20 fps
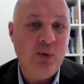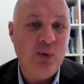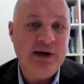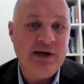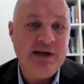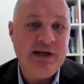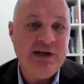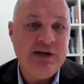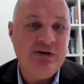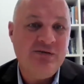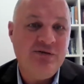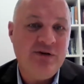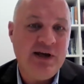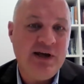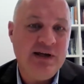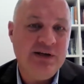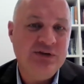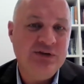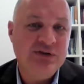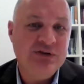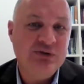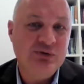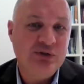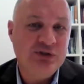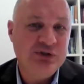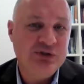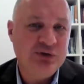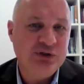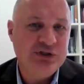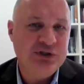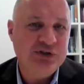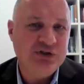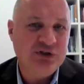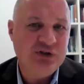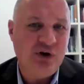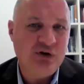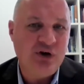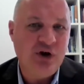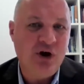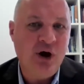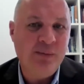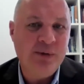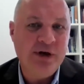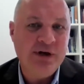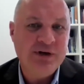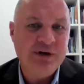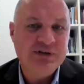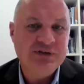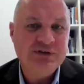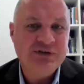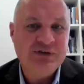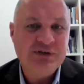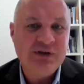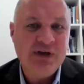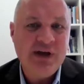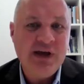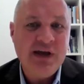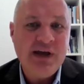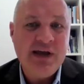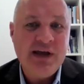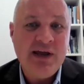when he defends restrictions on commerce